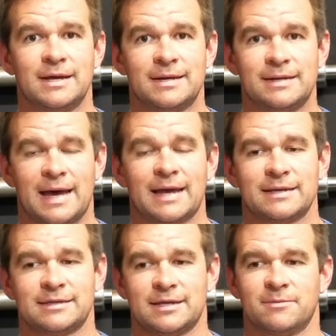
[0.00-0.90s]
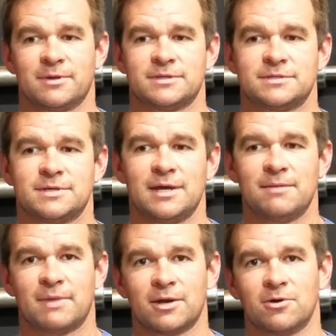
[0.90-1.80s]
Not get the end of the month and say,
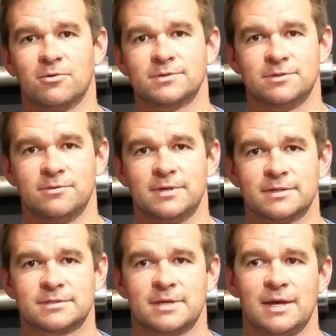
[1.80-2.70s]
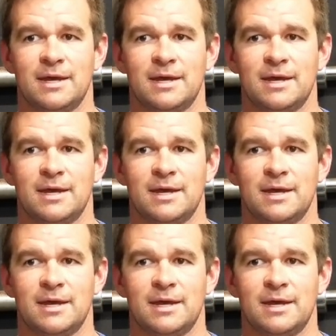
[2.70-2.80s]
my goal was to do this.